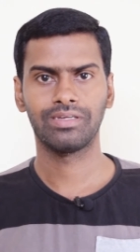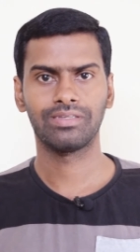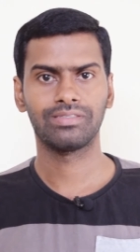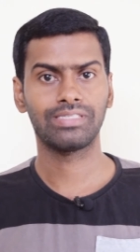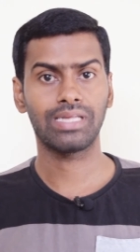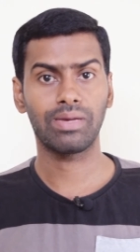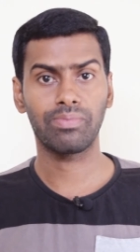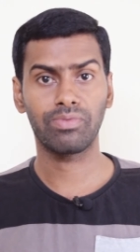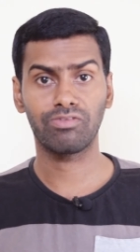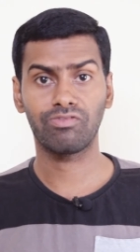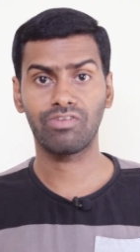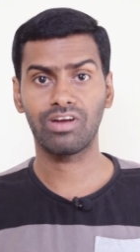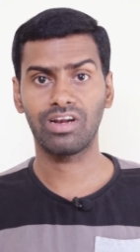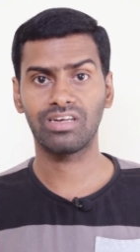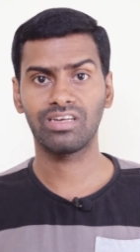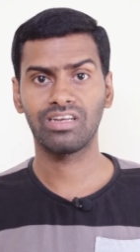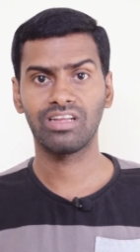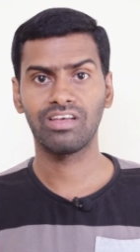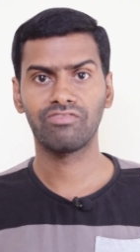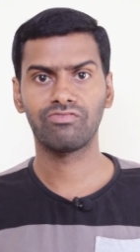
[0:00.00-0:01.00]
Number
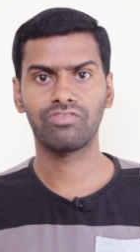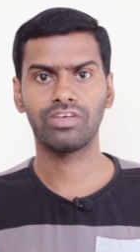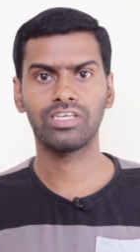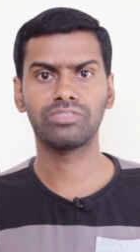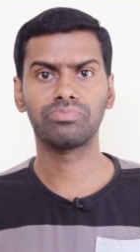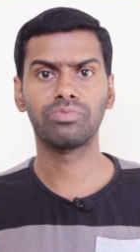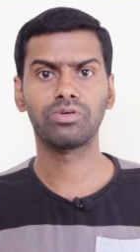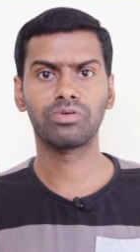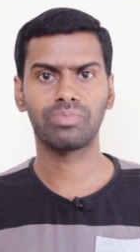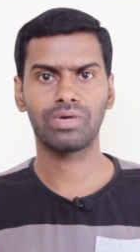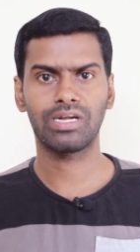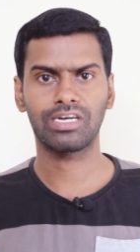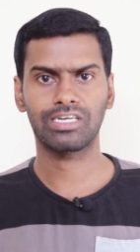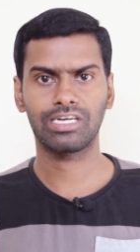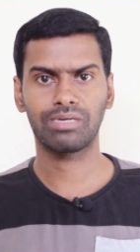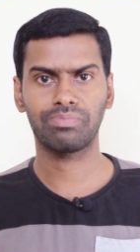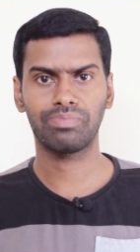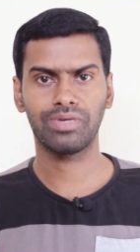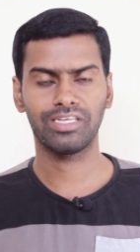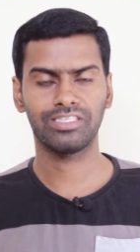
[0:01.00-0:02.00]
one, Facebook
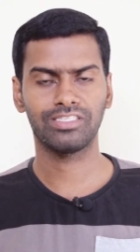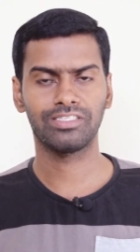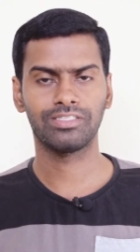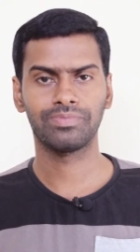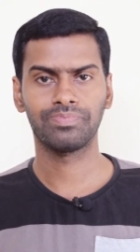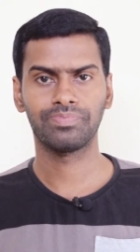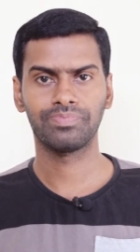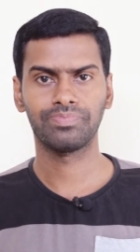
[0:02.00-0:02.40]
Marketplace.